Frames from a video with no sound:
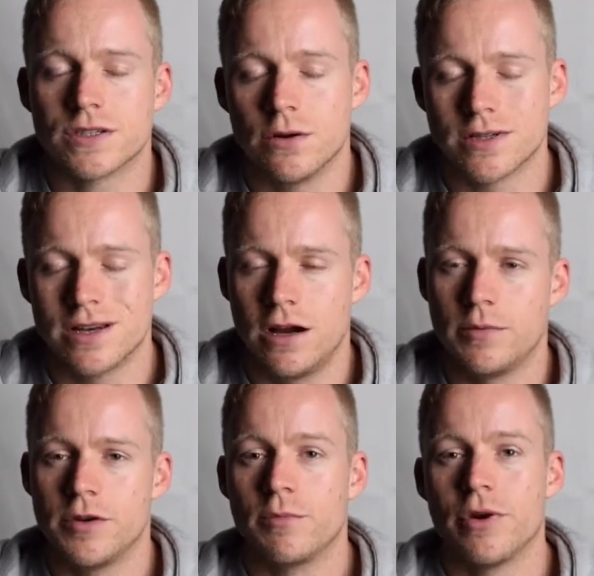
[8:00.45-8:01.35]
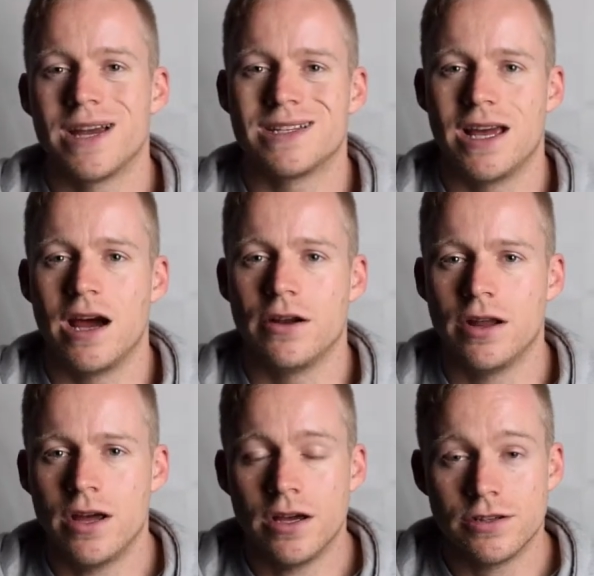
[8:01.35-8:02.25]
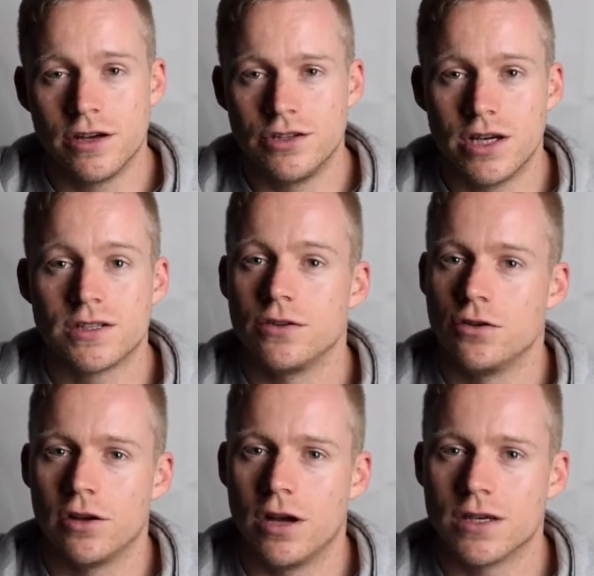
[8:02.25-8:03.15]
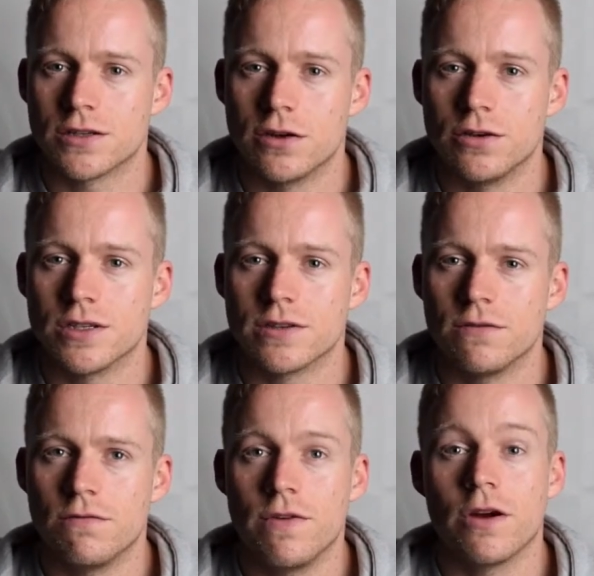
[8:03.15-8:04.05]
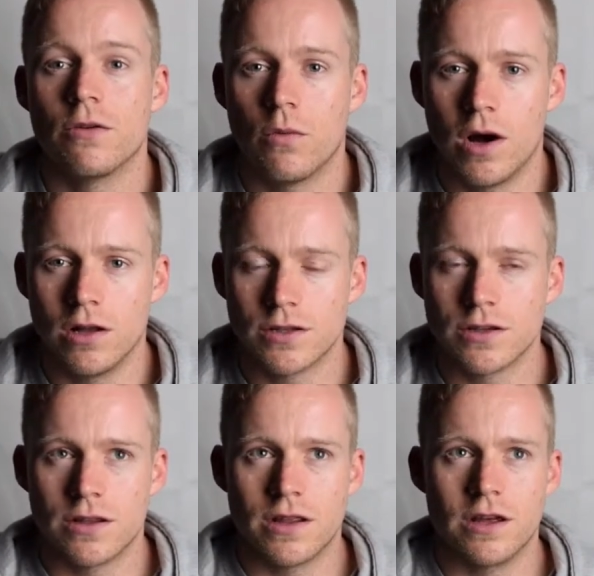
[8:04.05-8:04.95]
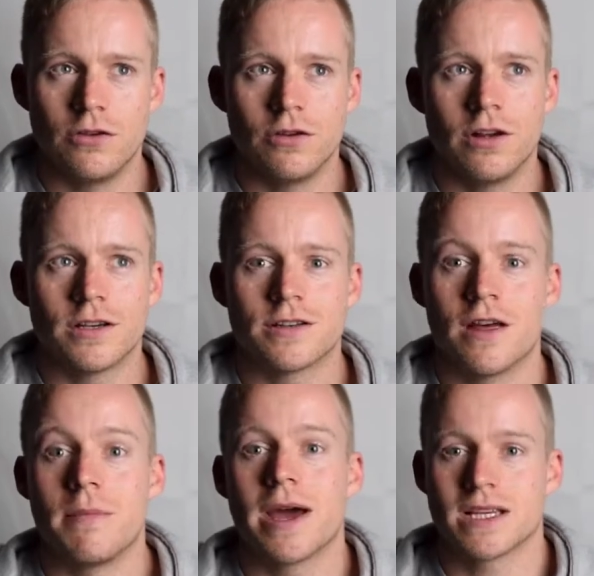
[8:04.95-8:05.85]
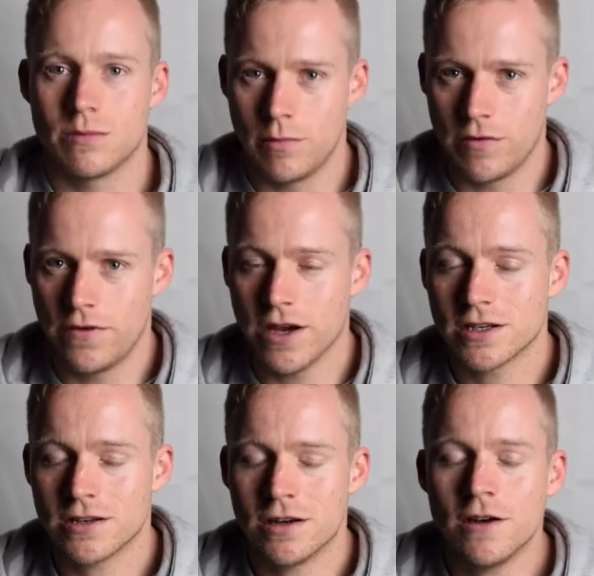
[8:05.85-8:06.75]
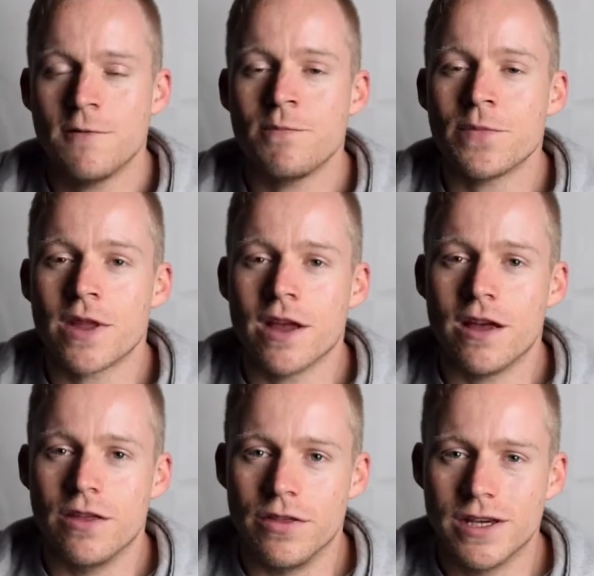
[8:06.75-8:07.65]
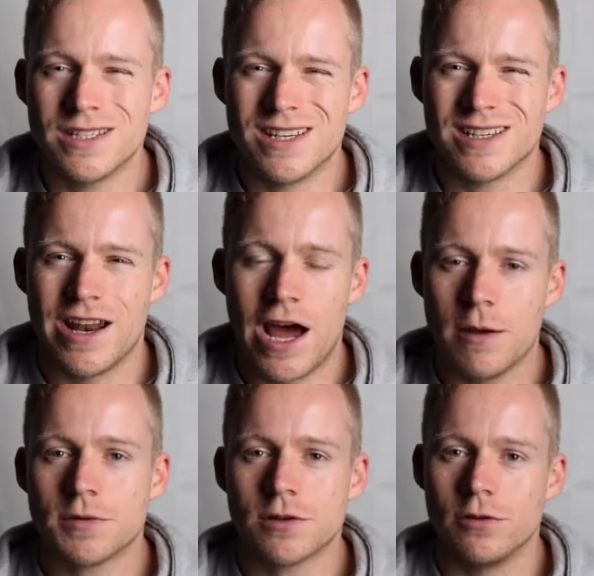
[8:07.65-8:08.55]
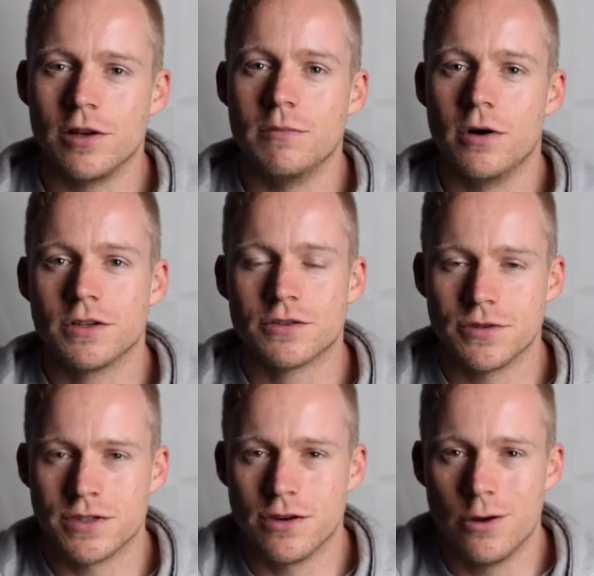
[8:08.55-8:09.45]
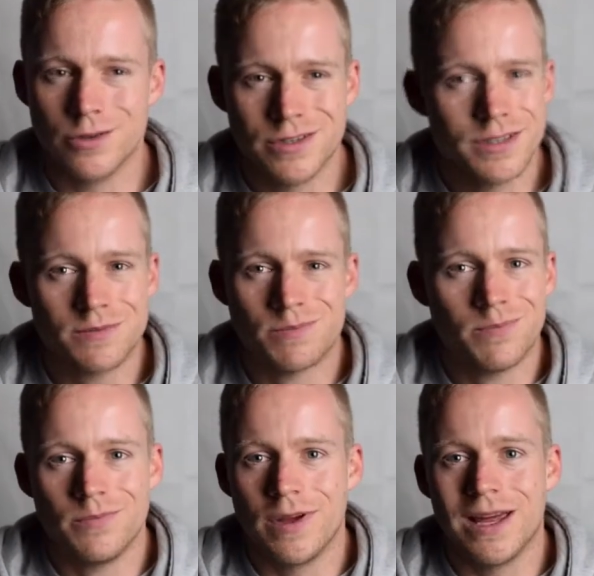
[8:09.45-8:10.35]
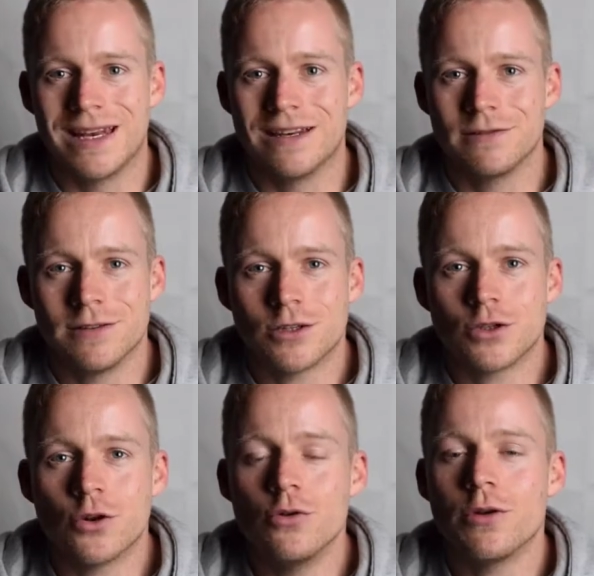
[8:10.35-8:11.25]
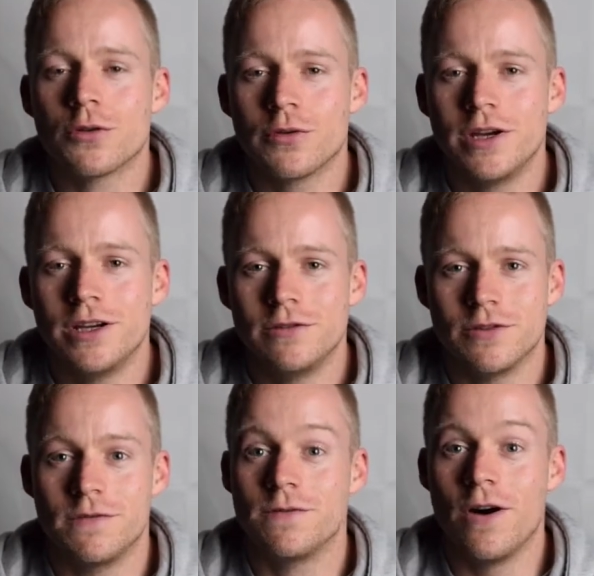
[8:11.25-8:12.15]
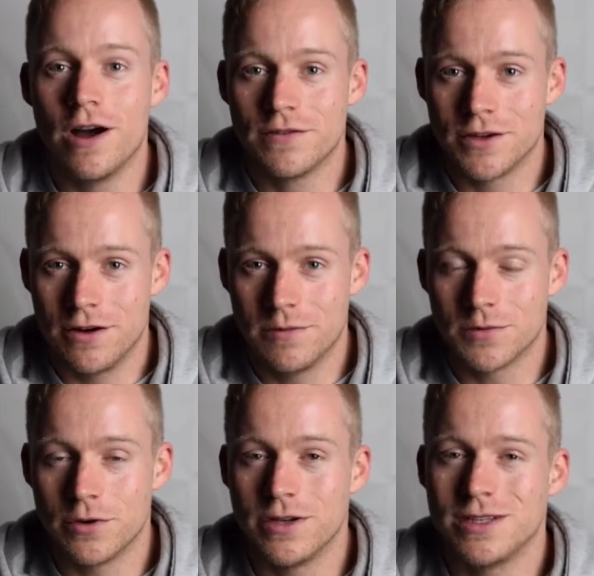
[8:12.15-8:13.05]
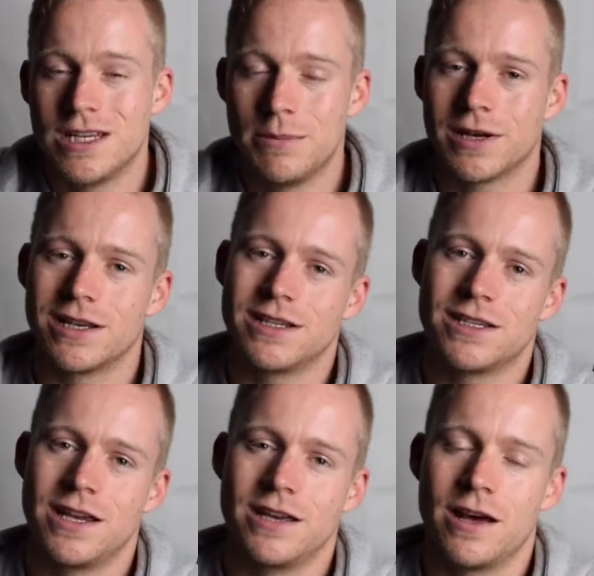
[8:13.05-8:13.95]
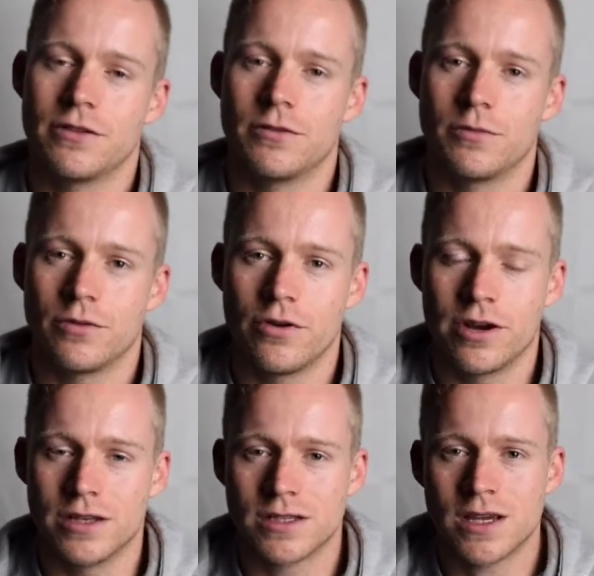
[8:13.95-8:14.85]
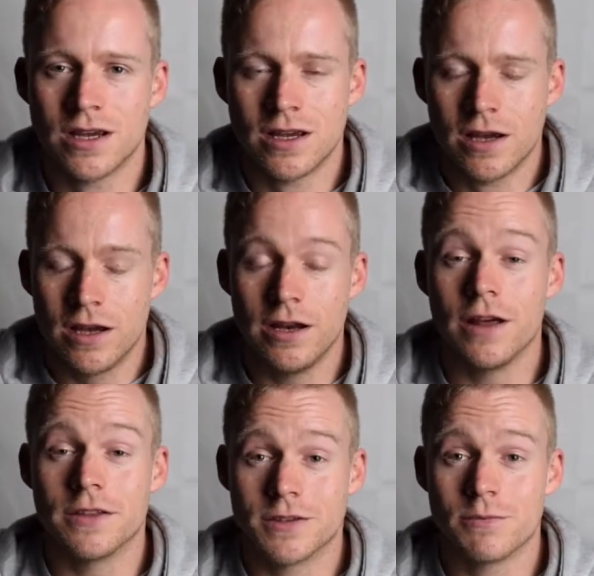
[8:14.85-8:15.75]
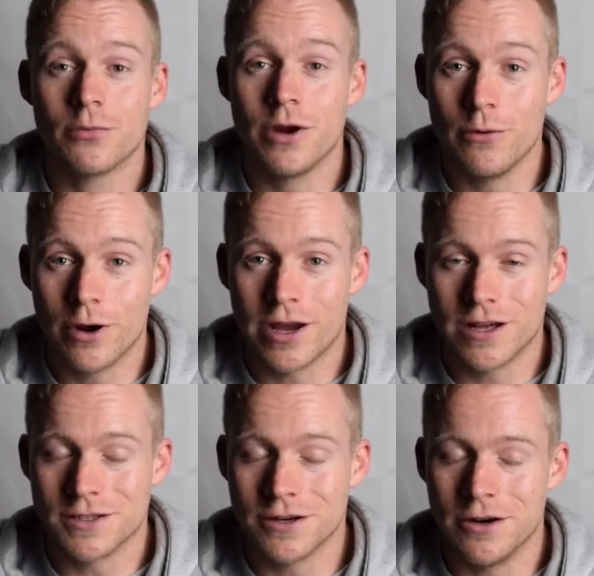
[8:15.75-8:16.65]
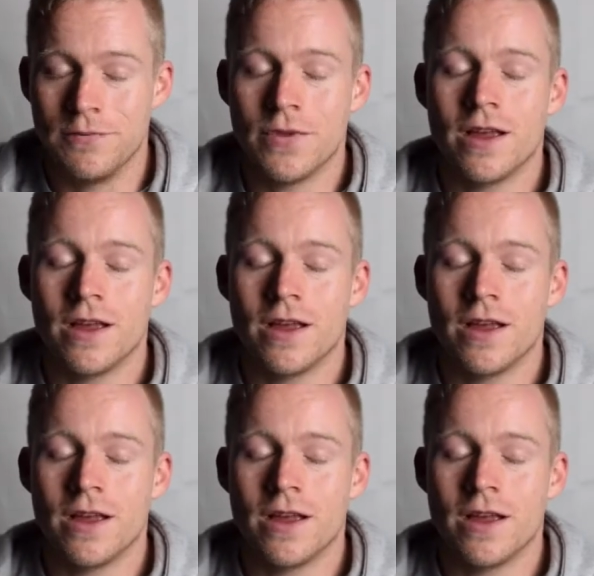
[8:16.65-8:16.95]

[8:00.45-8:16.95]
So it's going to help you to break down, digest, and utilize those very well so that they're utilized to their maximum effect. This is an absolutely monstrous dose, and it's at 2 to 3 to 5 times what you typically see in other ingredients, in other pre-workouts, sorry.